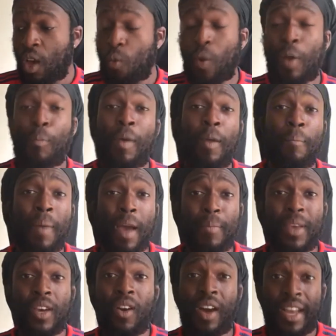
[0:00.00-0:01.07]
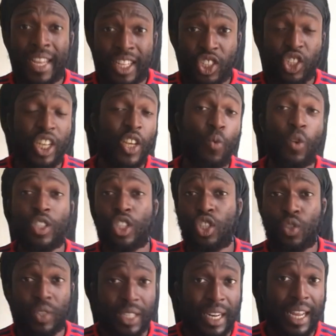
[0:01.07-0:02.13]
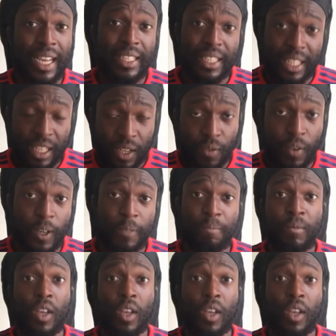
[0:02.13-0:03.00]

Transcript: When Mbappe got injured, he wasn't utilised either.